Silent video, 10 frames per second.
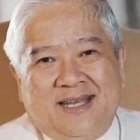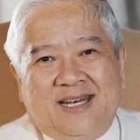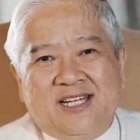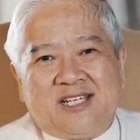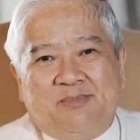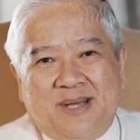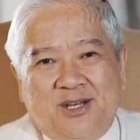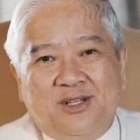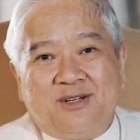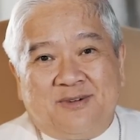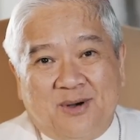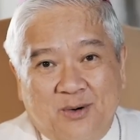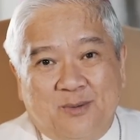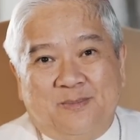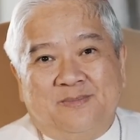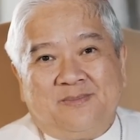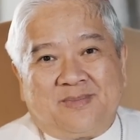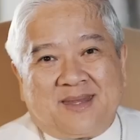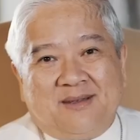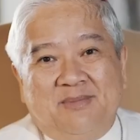It is a period of hope
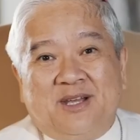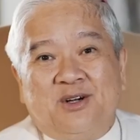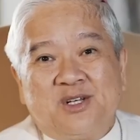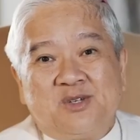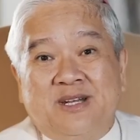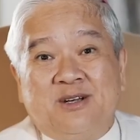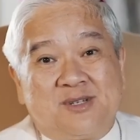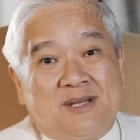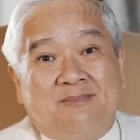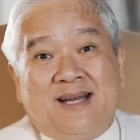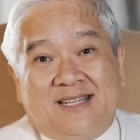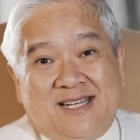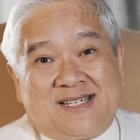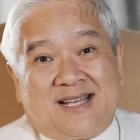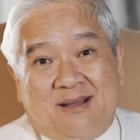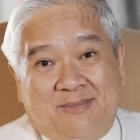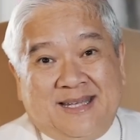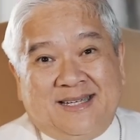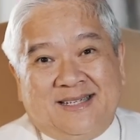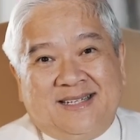because we know somebody is
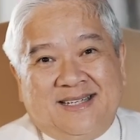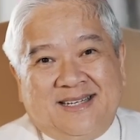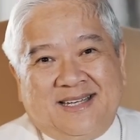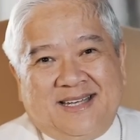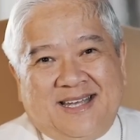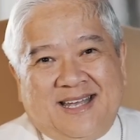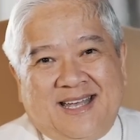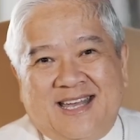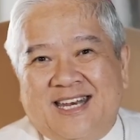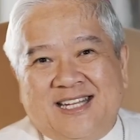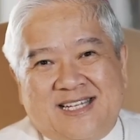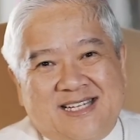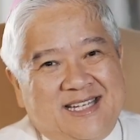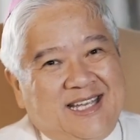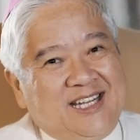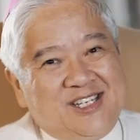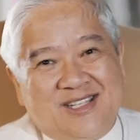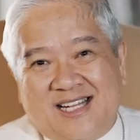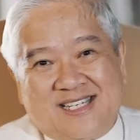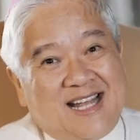coming. It is
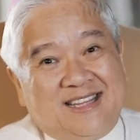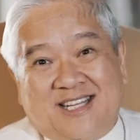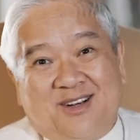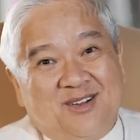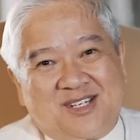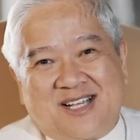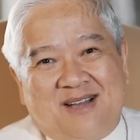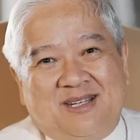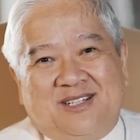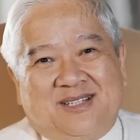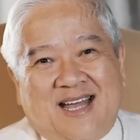not Santa Claus coming to